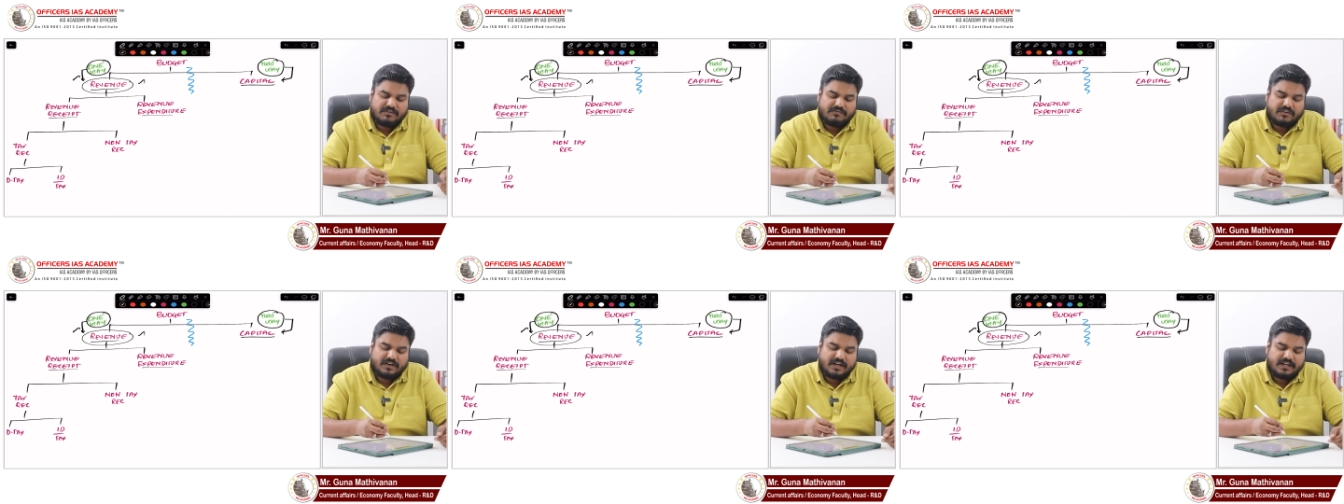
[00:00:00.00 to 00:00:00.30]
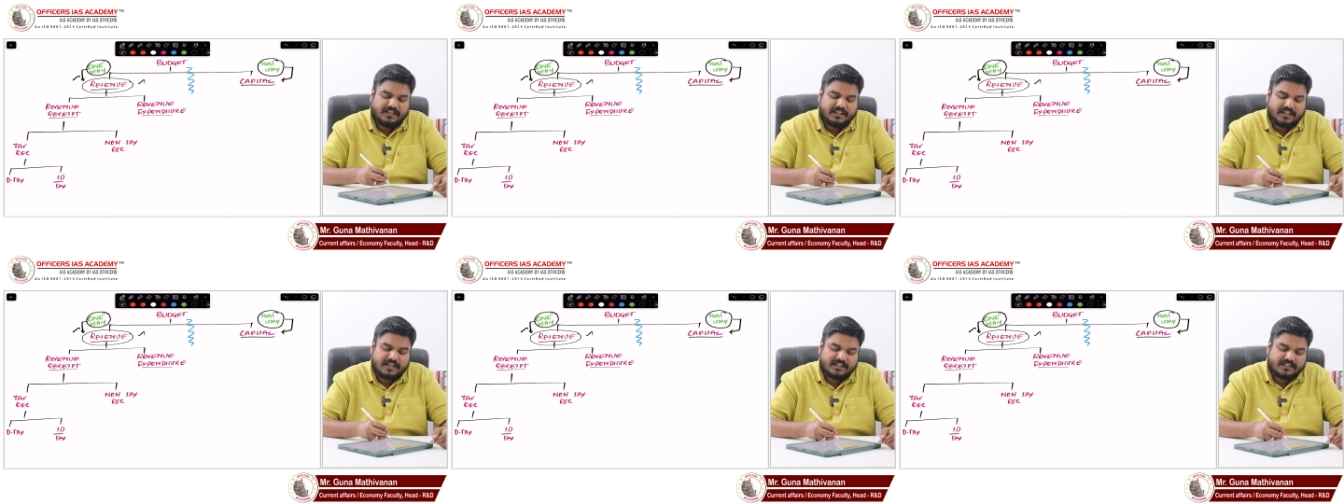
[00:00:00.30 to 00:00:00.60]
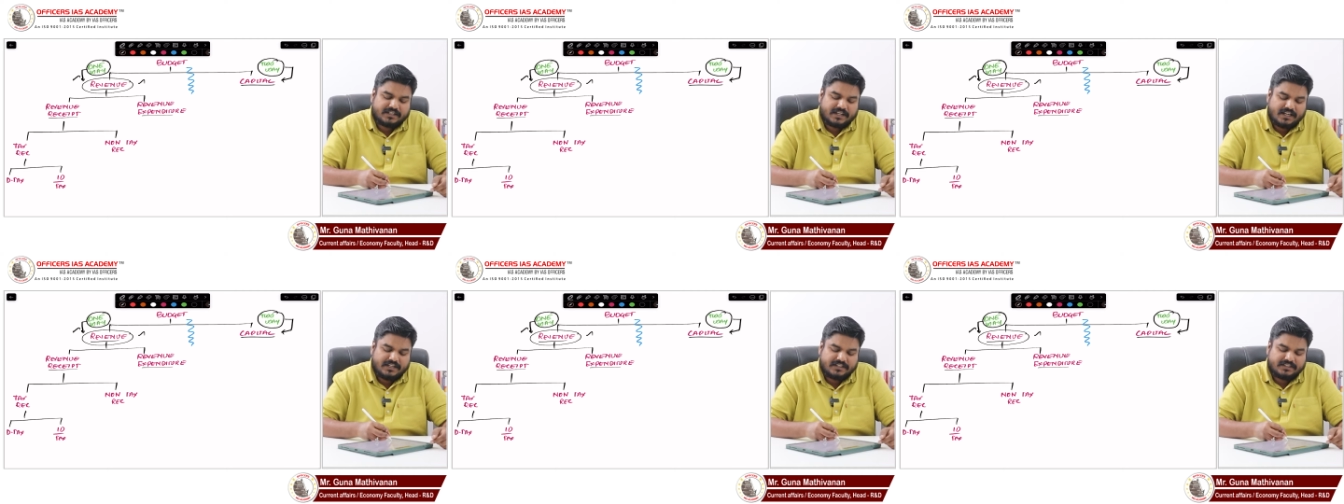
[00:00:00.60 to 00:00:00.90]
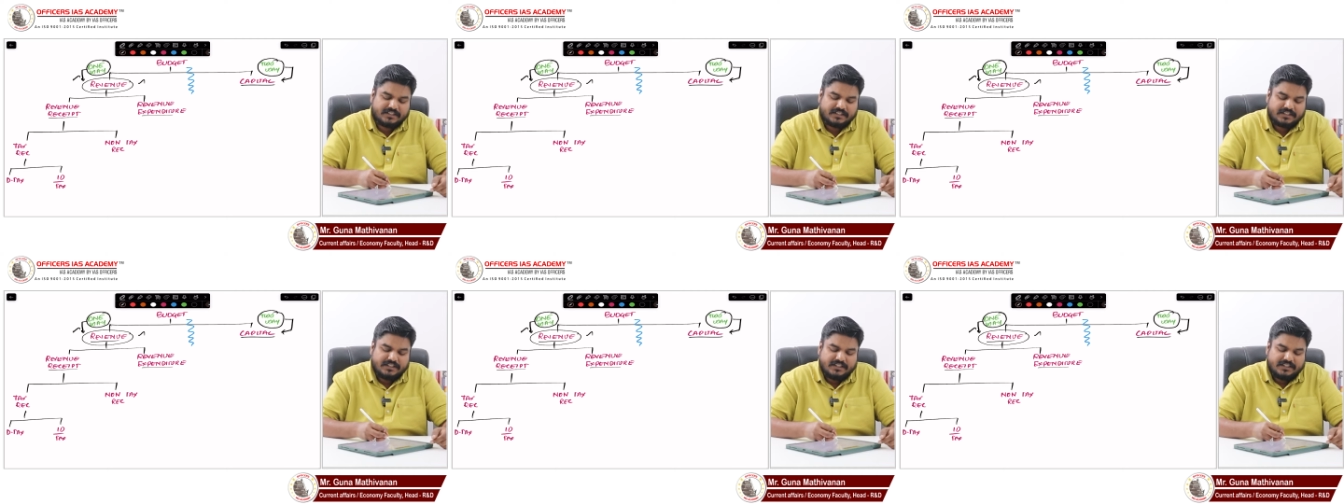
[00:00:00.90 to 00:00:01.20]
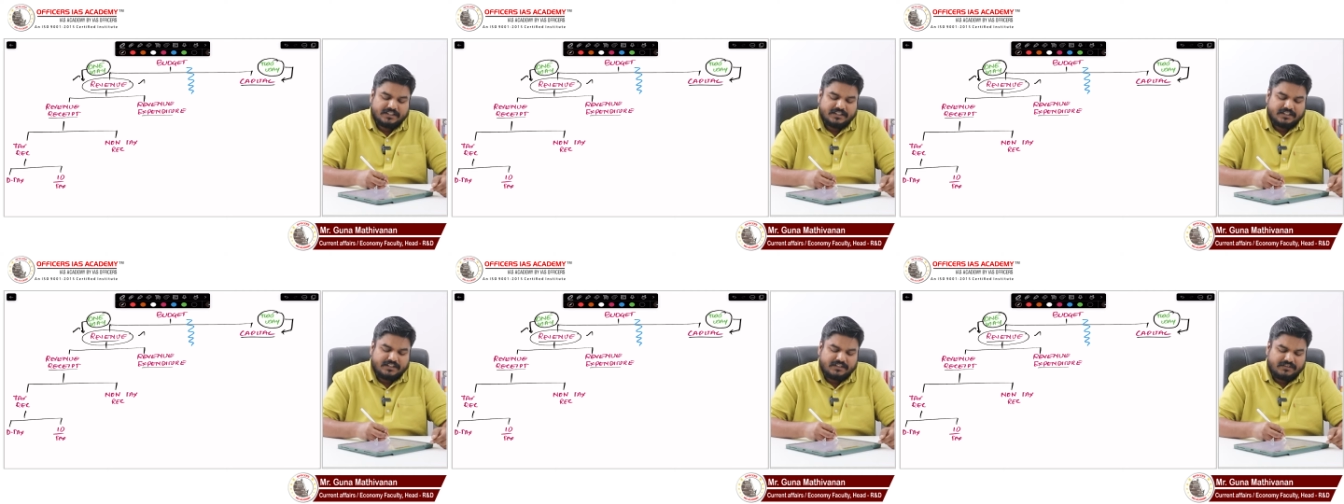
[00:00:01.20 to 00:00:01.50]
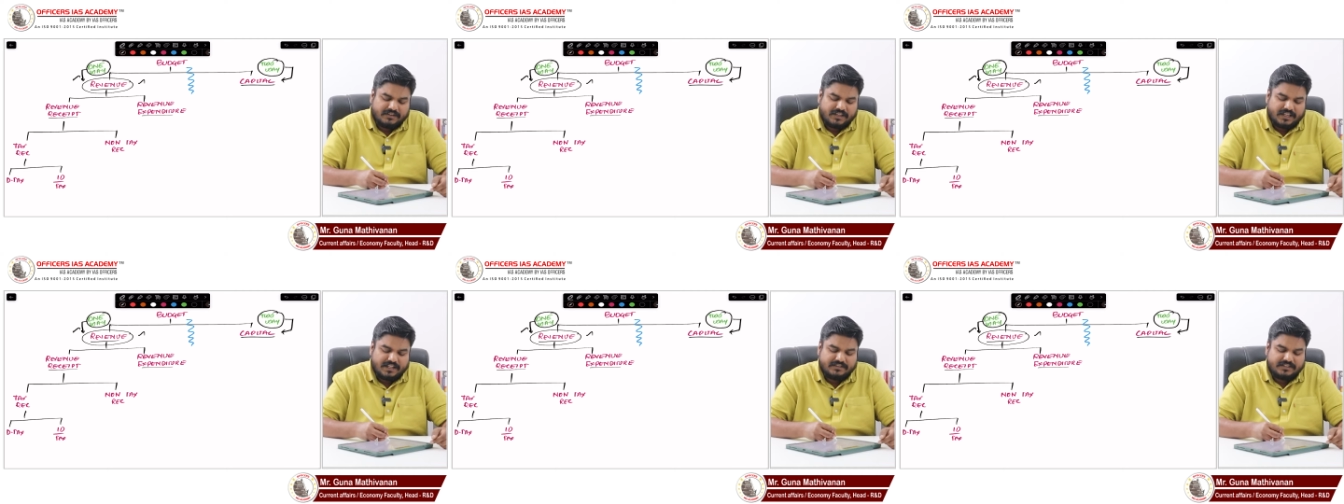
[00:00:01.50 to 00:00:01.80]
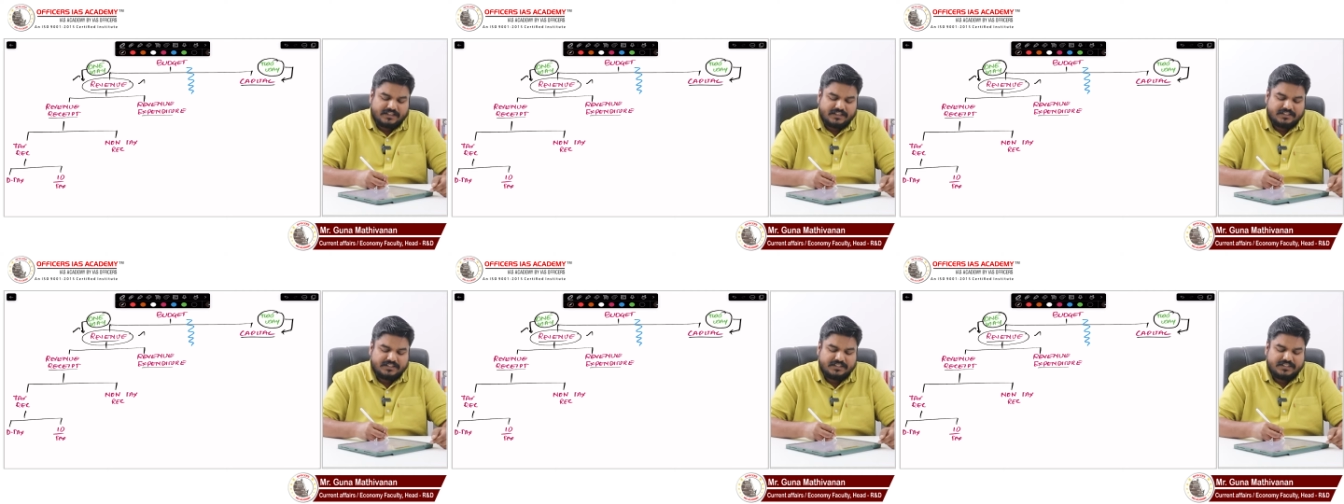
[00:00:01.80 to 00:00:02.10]
for indirect tax, you can
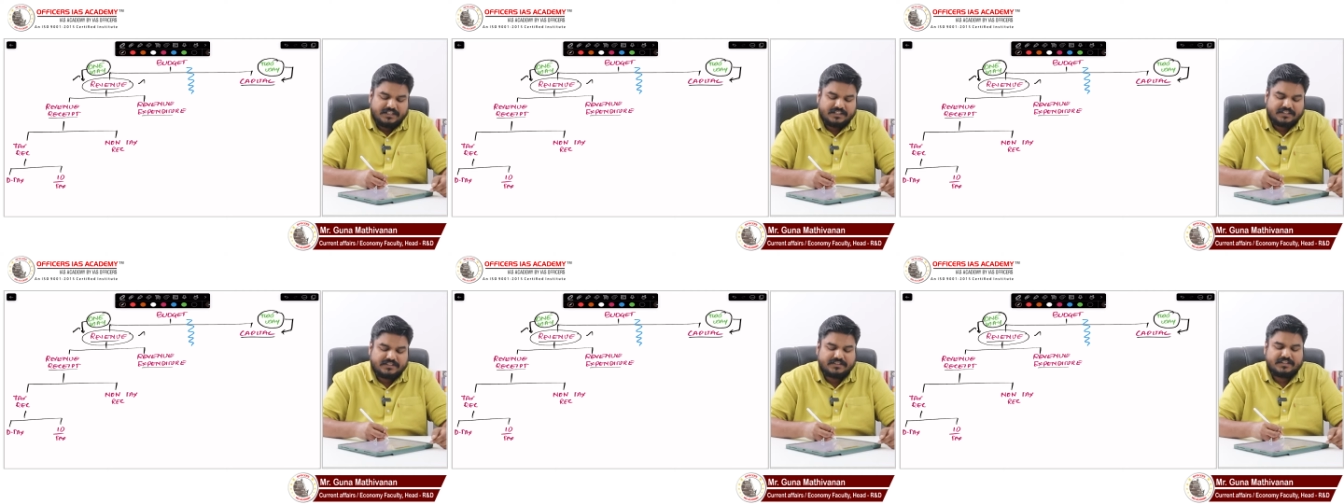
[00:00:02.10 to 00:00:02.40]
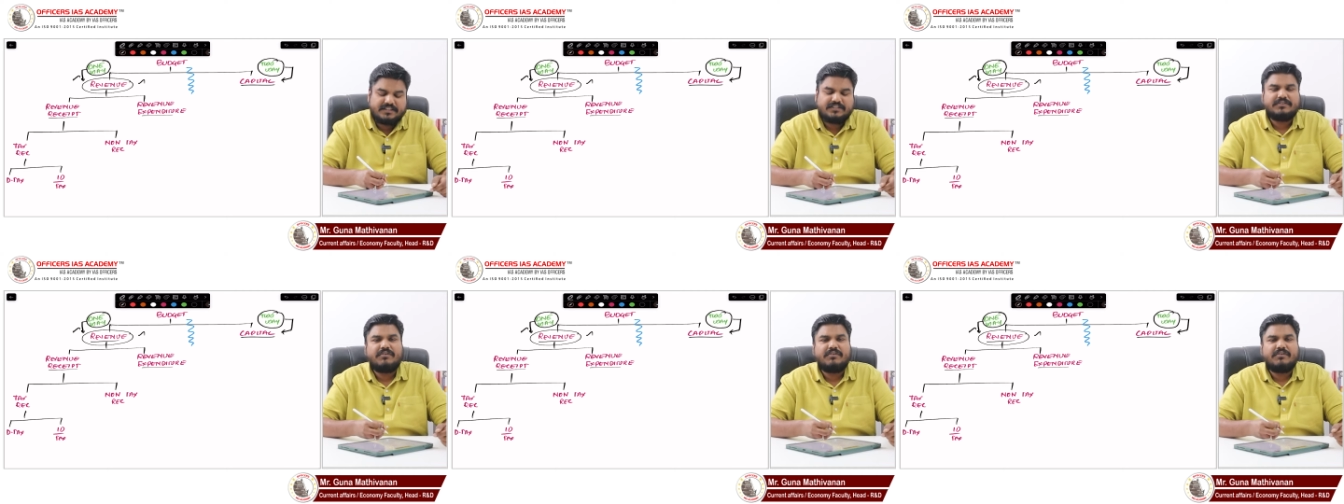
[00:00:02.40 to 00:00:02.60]
say GST.